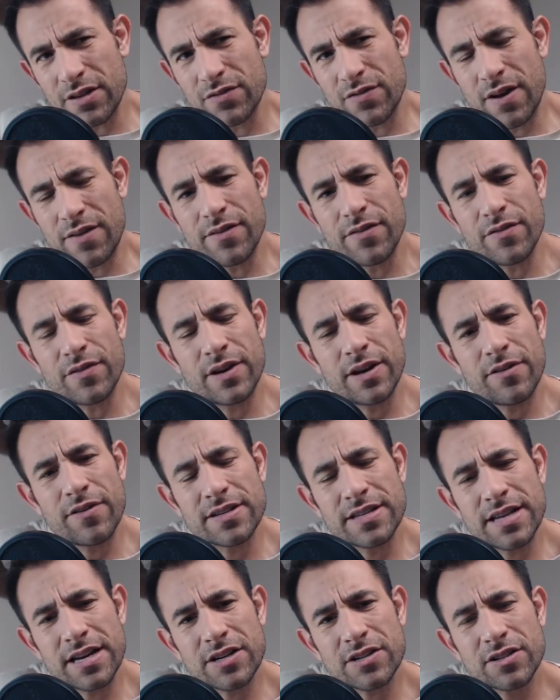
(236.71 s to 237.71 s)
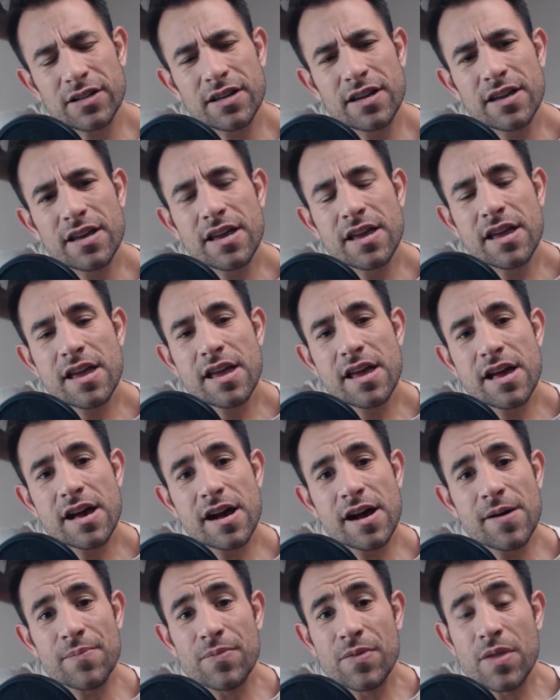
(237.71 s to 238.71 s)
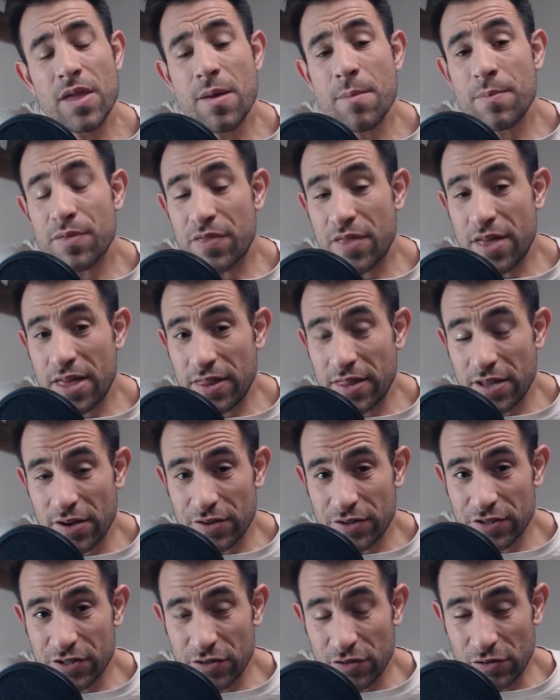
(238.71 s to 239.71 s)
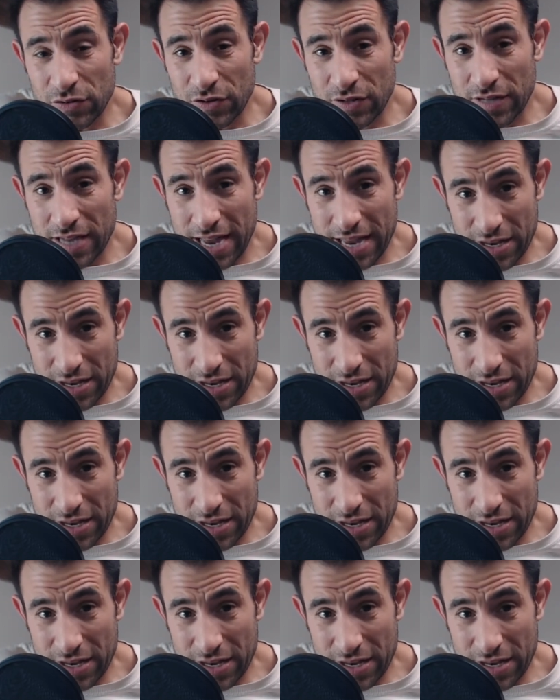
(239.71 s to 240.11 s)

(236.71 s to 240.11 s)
it's 5 different areas actually. But then they also look